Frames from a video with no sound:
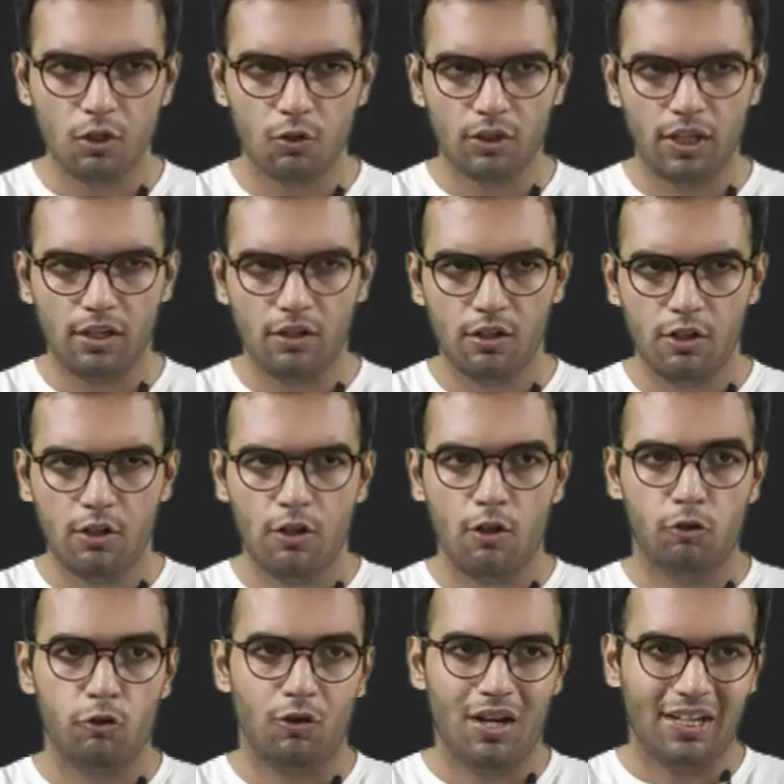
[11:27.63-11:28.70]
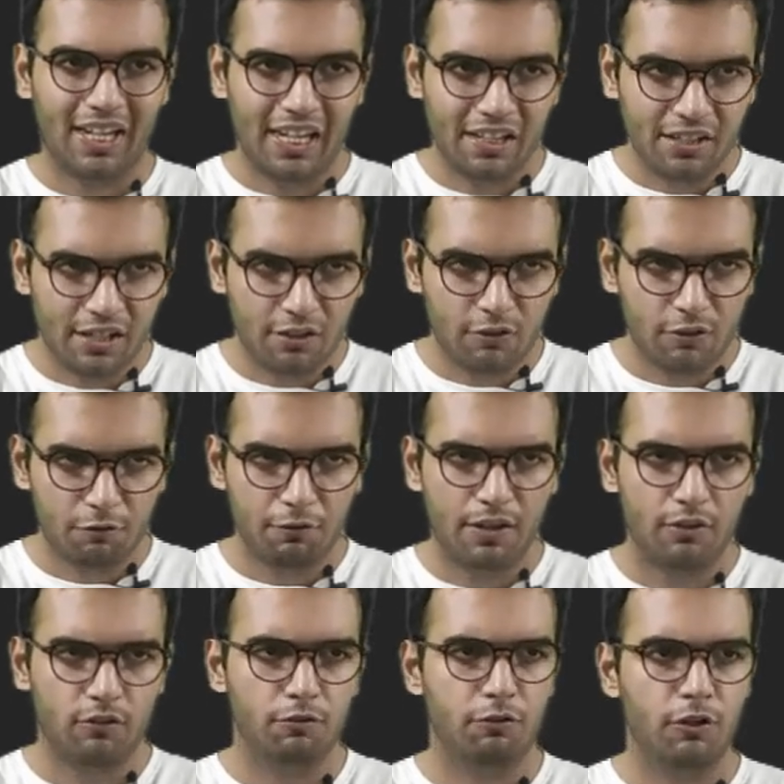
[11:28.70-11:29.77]
Okay, so again there is a
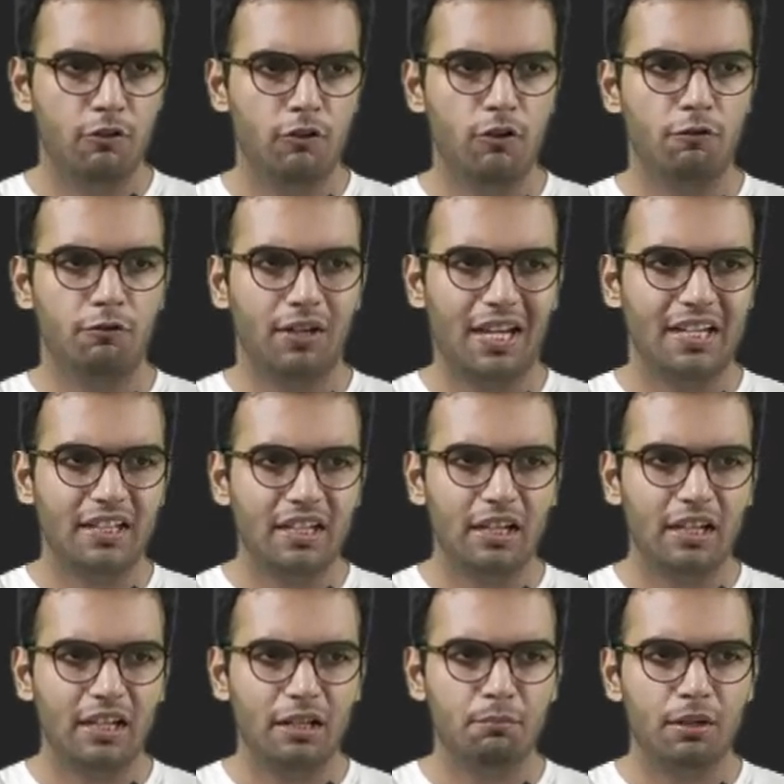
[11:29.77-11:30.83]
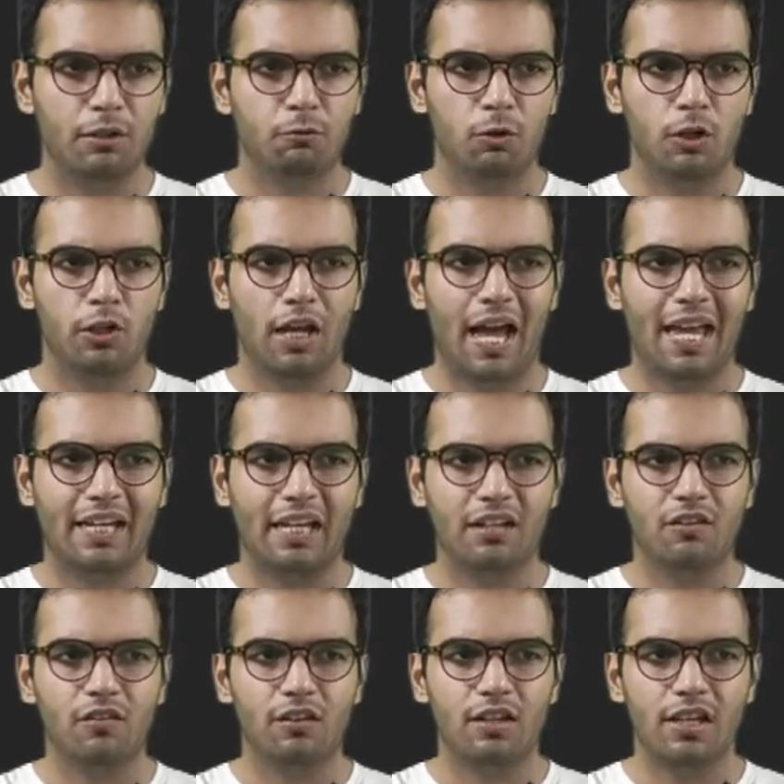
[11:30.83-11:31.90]
phase difference of ninety degree, but what I
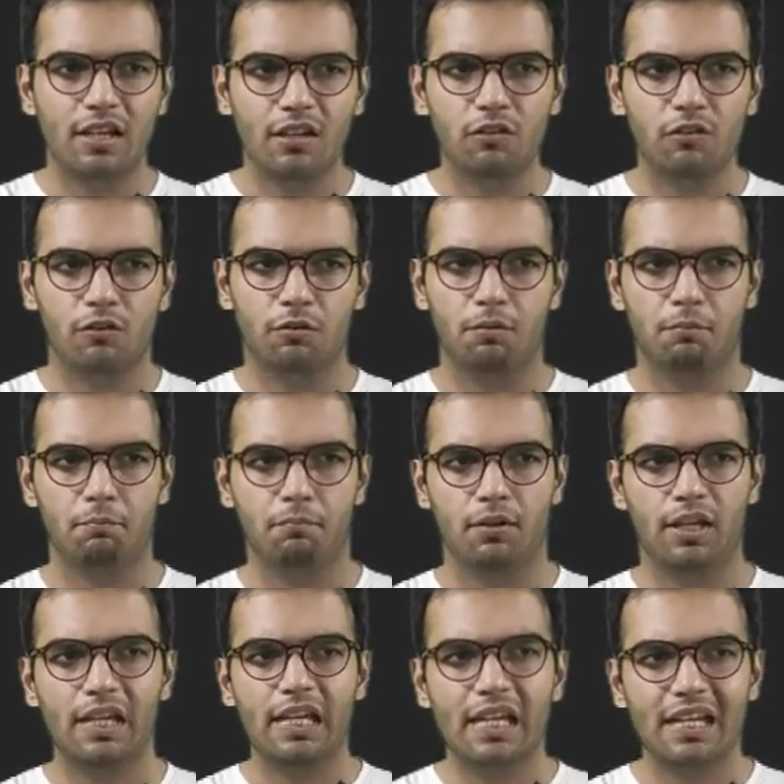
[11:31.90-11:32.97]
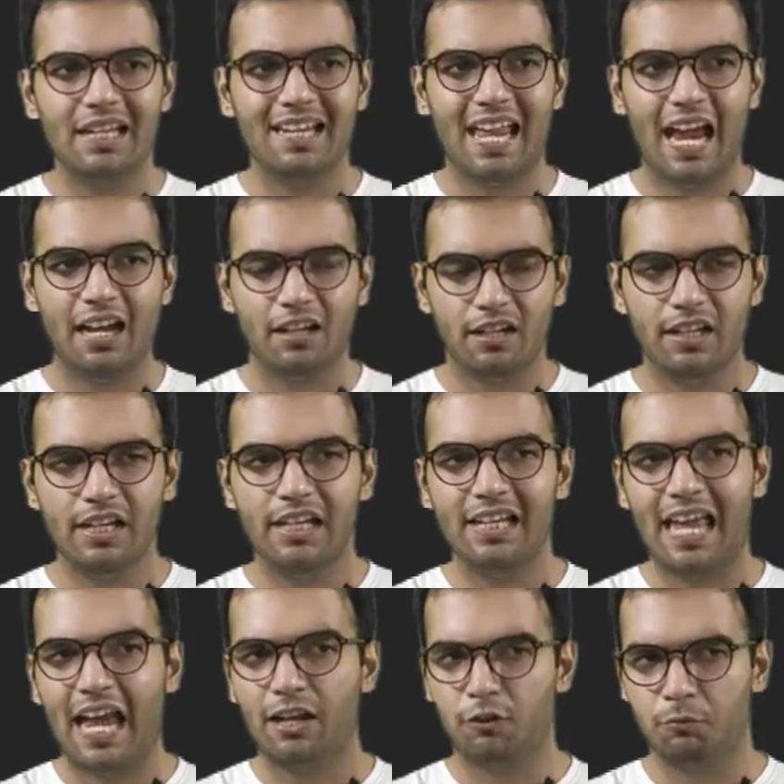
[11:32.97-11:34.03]
can see is E, la E
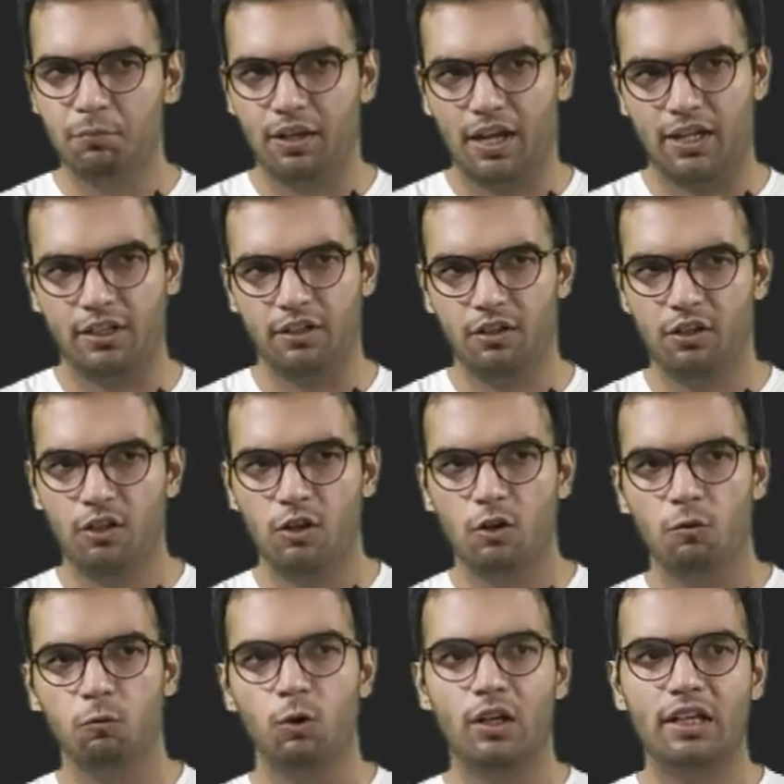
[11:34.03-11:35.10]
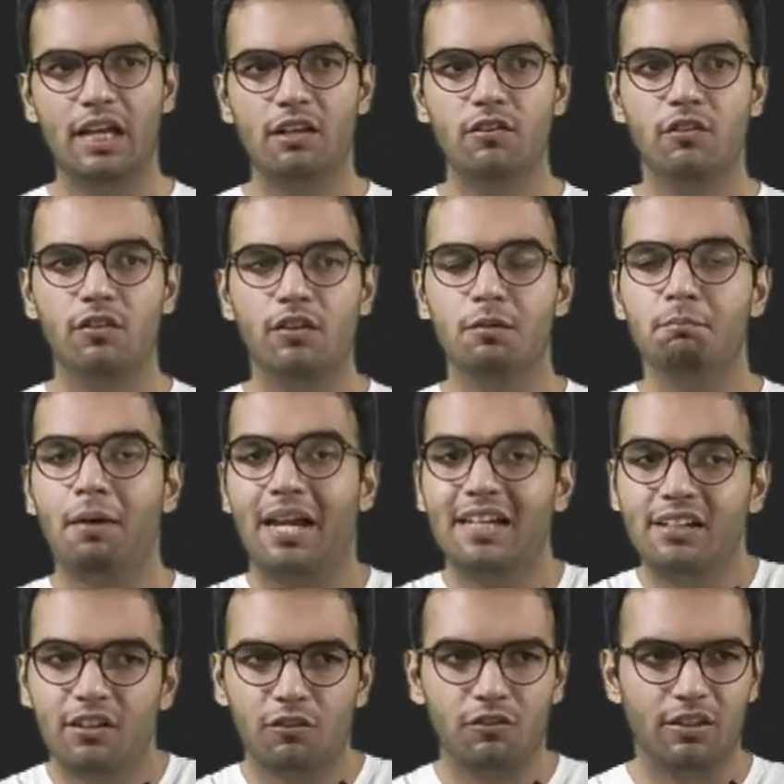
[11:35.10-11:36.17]
lags behind. Voltage is in
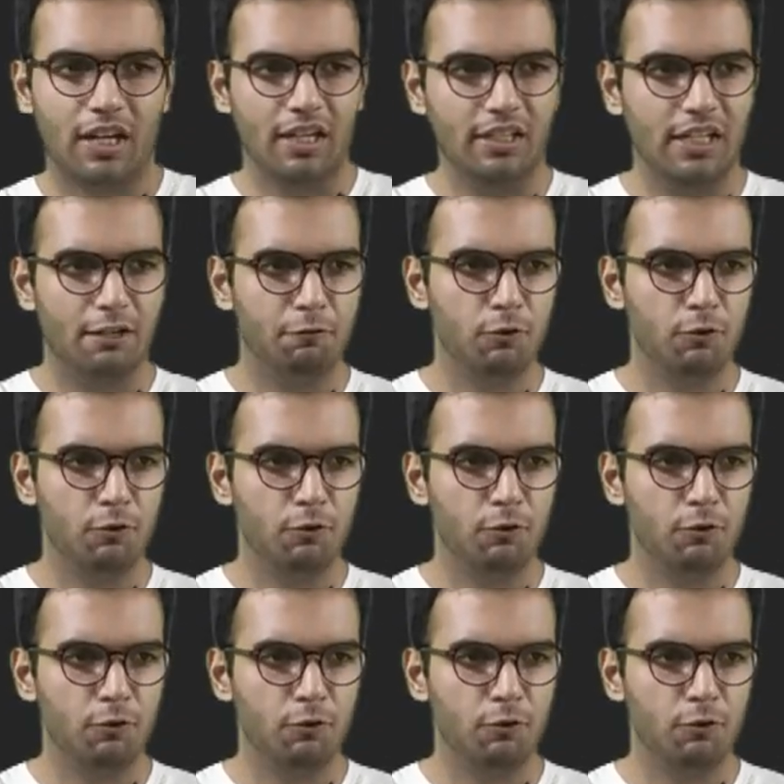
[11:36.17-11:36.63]
minus ninety.